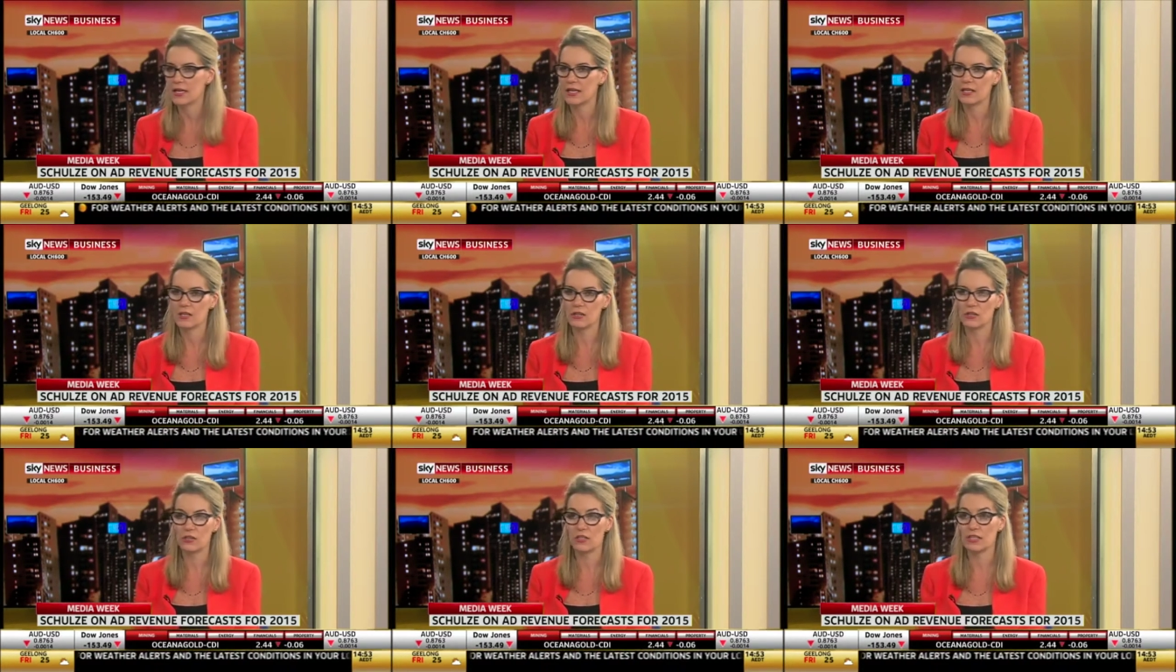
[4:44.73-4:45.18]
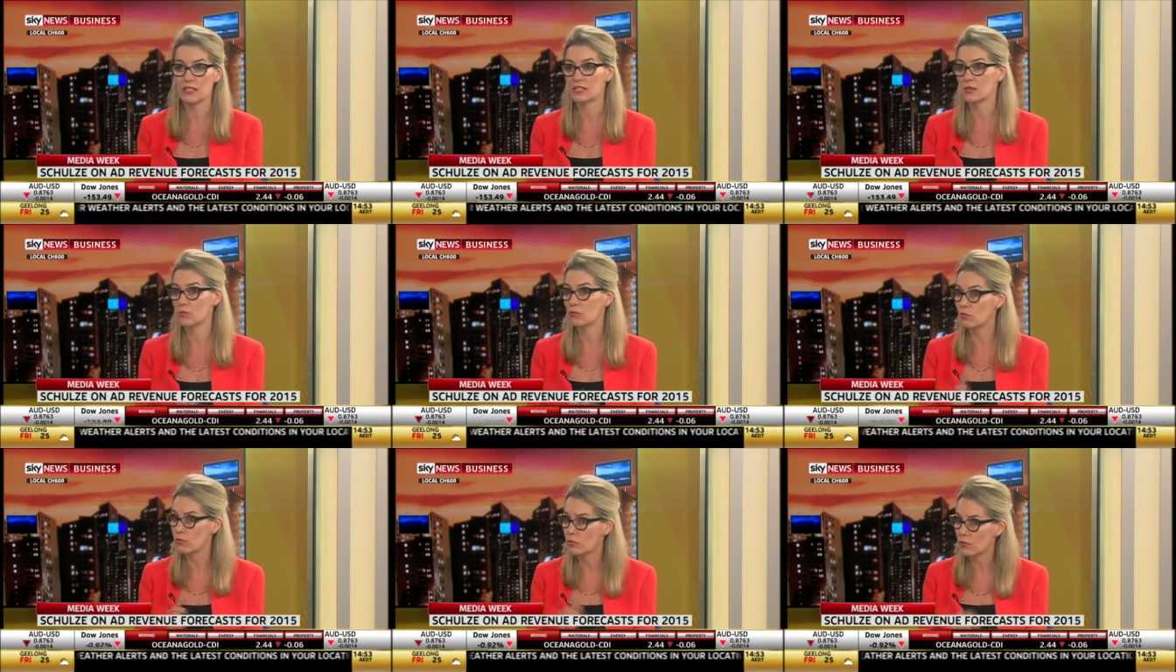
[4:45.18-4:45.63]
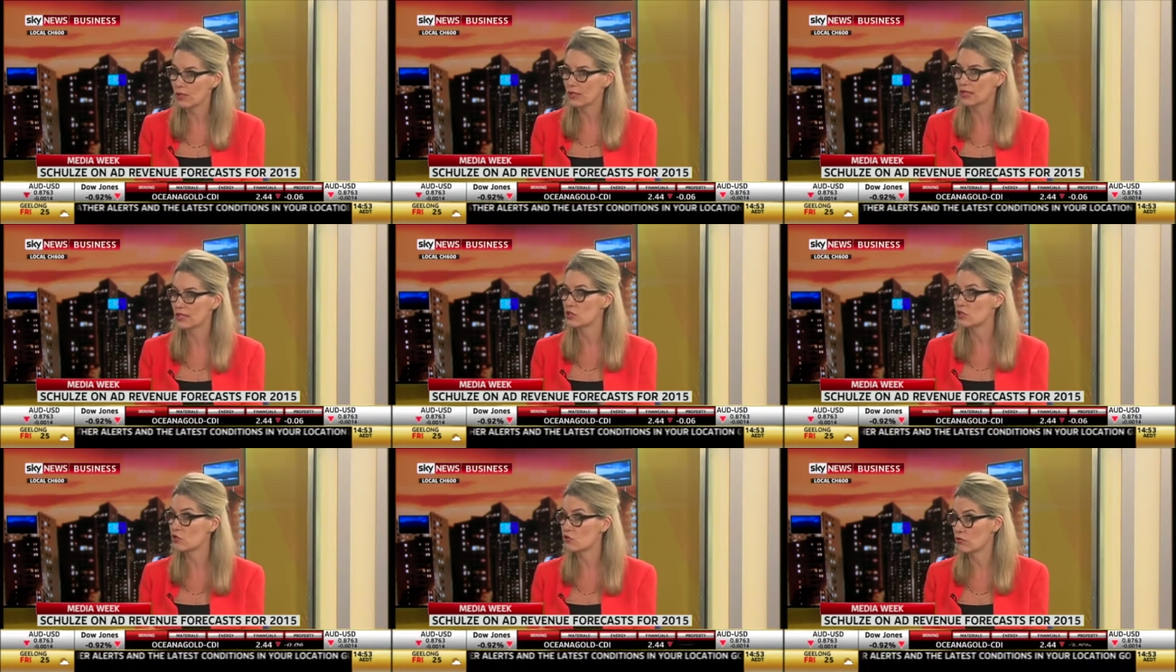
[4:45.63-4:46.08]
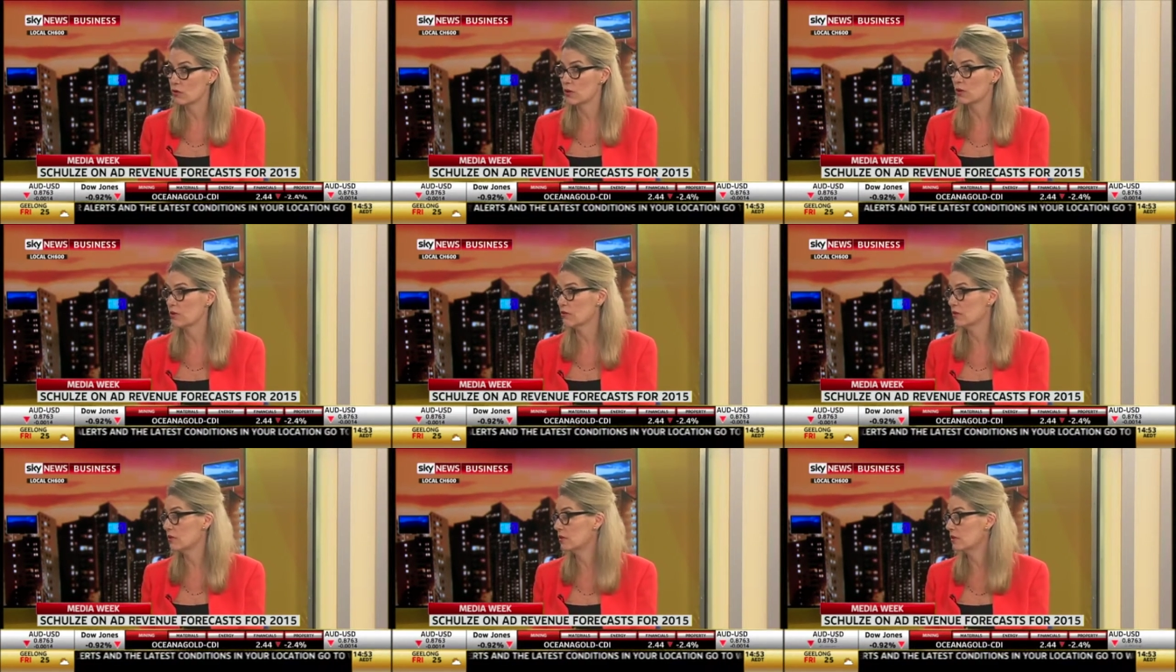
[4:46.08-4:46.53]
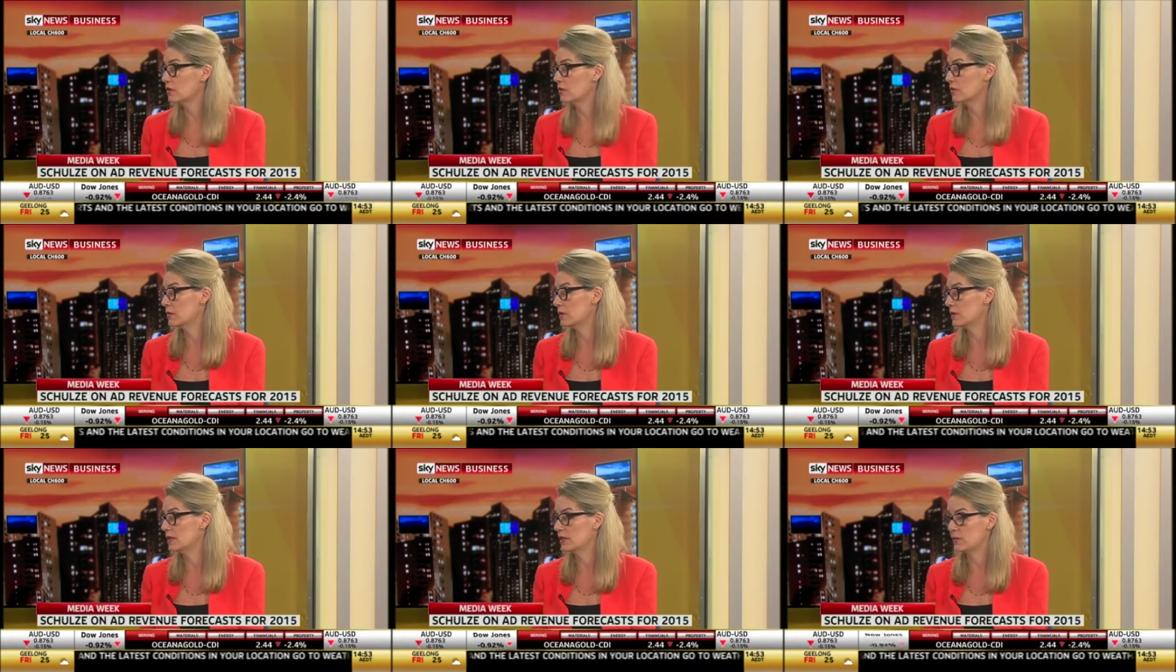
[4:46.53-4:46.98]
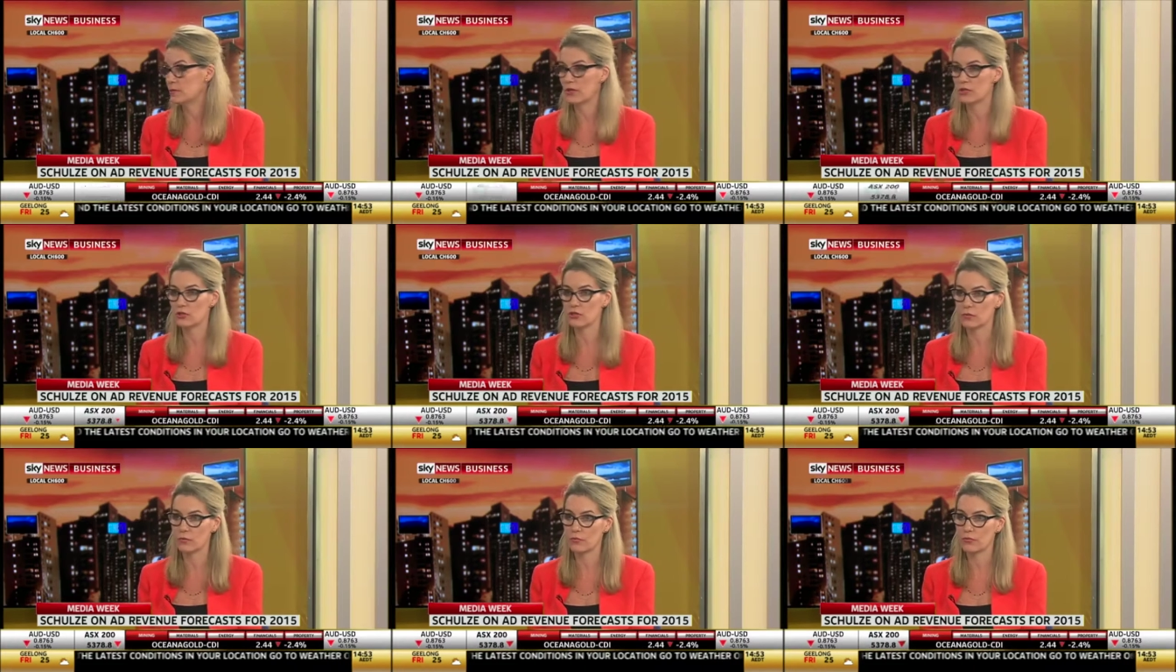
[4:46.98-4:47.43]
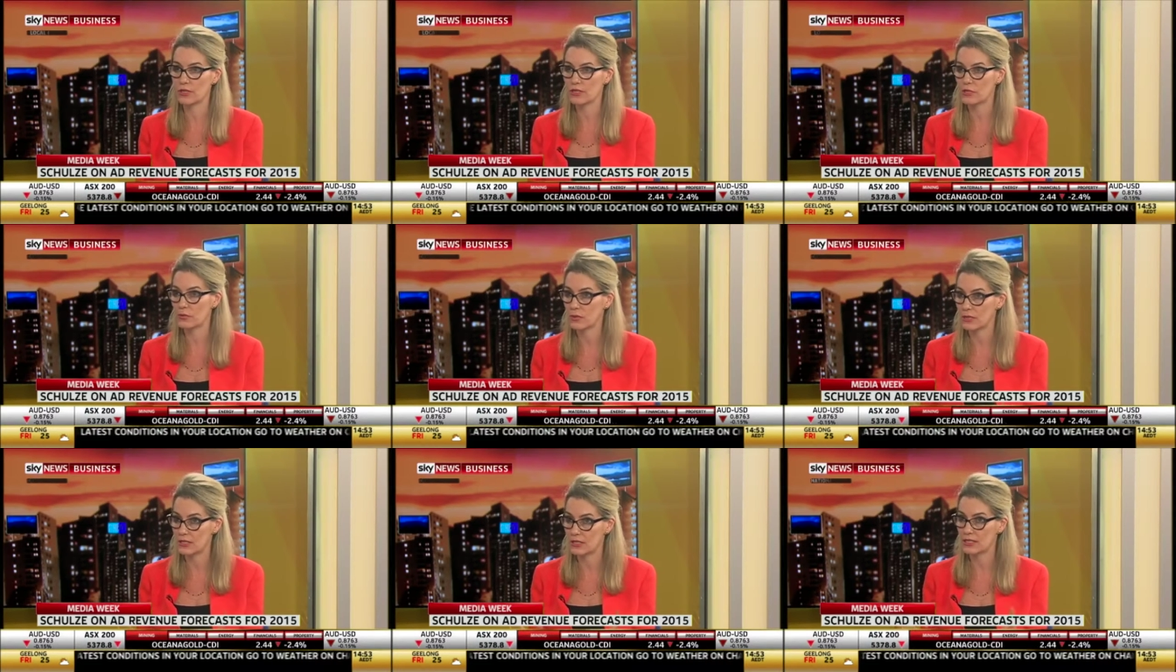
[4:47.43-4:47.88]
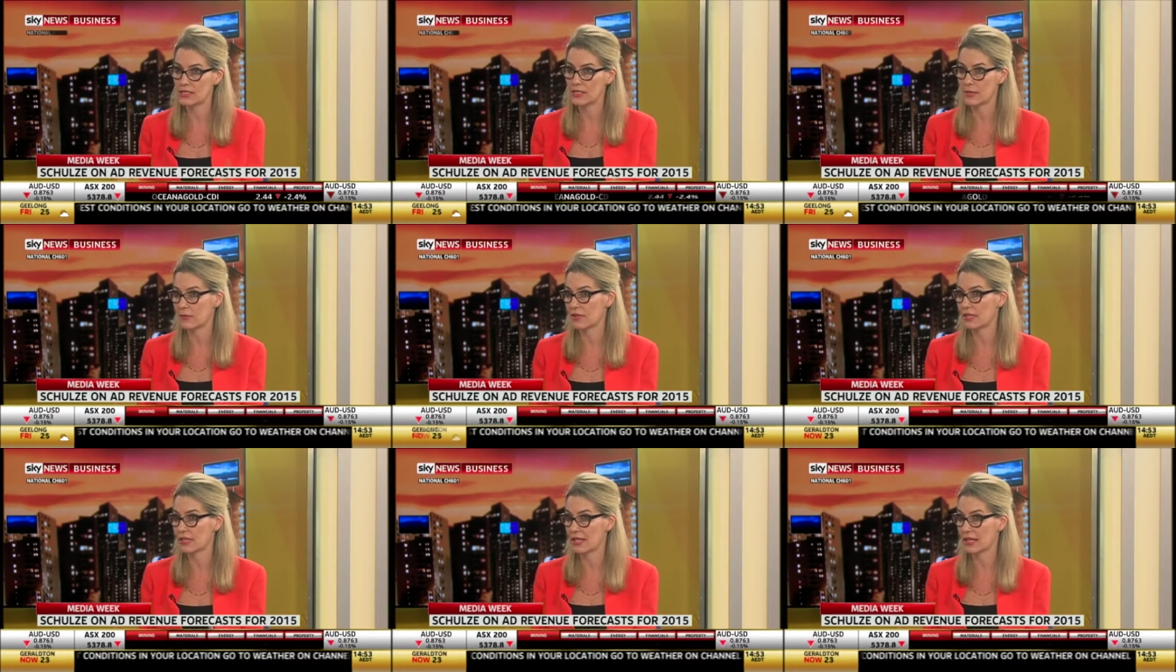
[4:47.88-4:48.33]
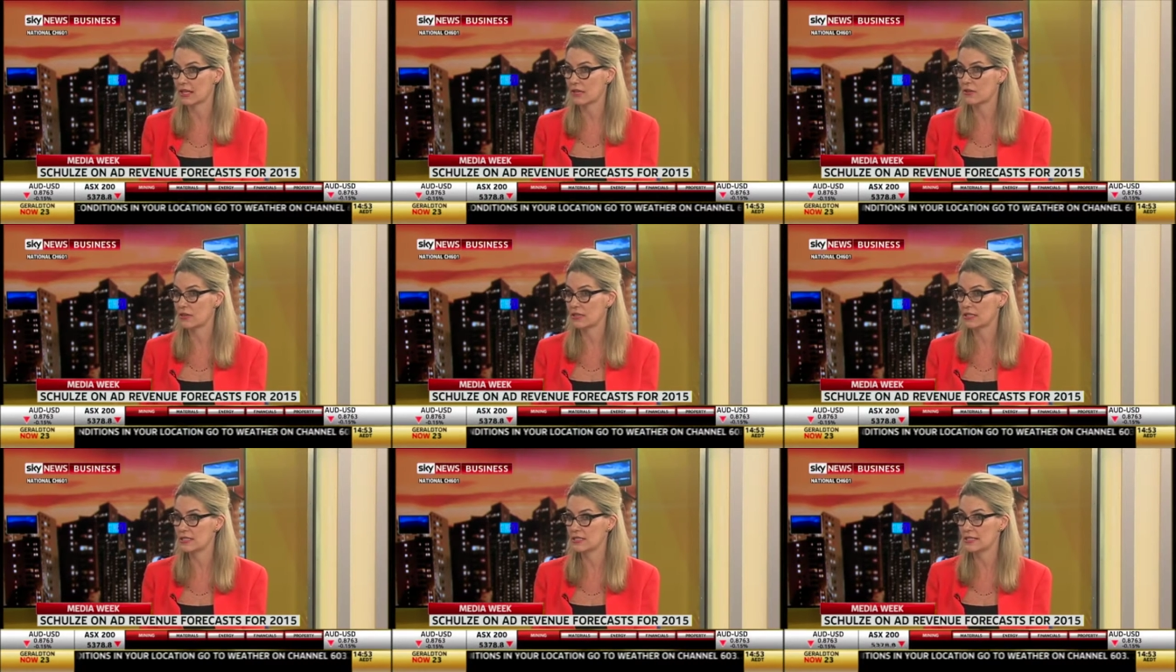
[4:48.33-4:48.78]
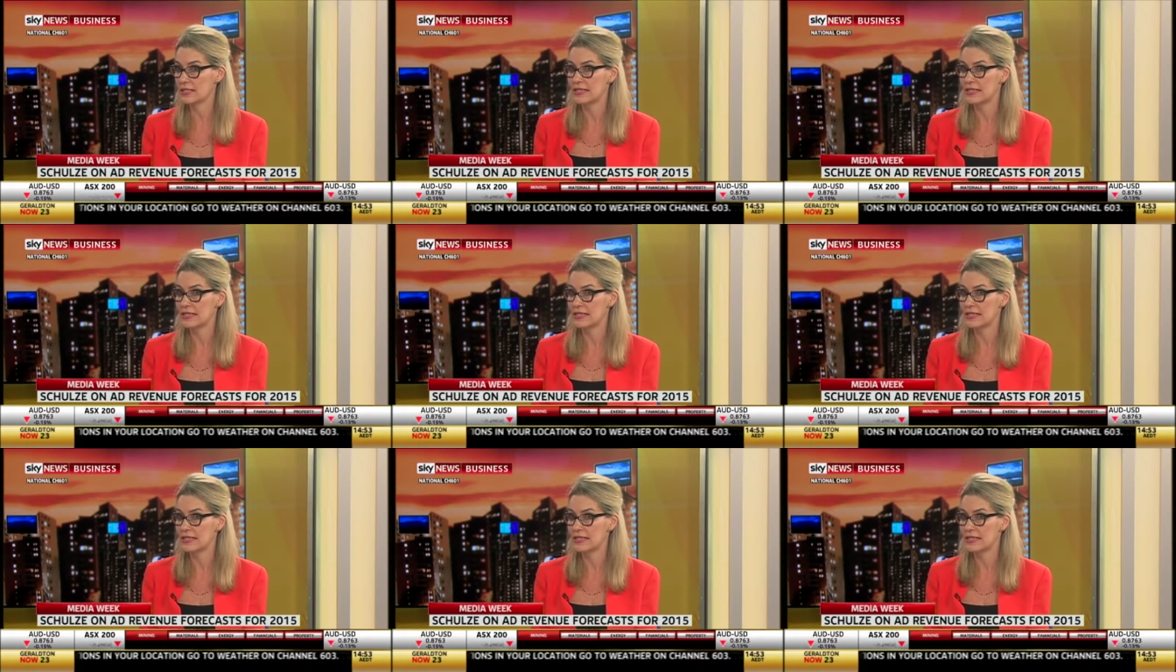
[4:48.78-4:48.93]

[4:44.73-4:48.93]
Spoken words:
There's some really strong growth within metro press within some of the categories,